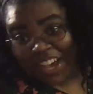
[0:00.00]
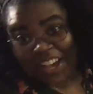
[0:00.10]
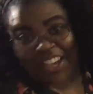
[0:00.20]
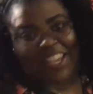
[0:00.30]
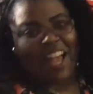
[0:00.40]

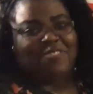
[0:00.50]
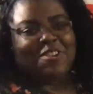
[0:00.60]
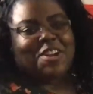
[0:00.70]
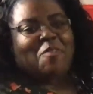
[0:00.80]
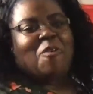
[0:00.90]
Y'all
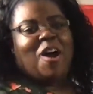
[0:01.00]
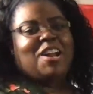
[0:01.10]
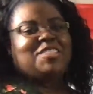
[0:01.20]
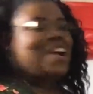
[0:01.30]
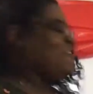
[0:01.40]
drinking water,
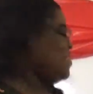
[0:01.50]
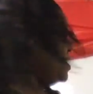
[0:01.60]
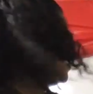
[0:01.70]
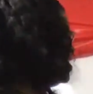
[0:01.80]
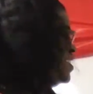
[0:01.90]

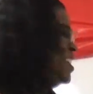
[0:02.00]
Jarvita.